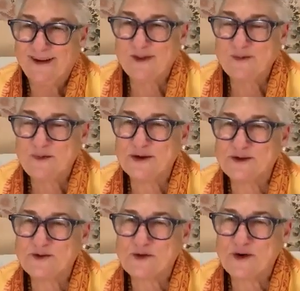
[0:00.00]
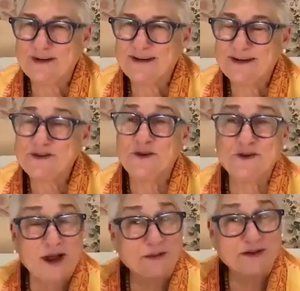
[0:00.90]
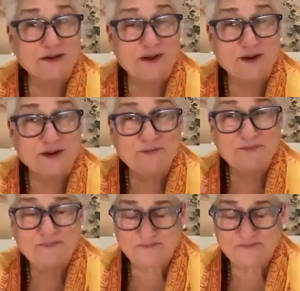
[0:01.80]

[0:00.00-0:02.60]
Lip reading: other parts of the world, certain times of the year.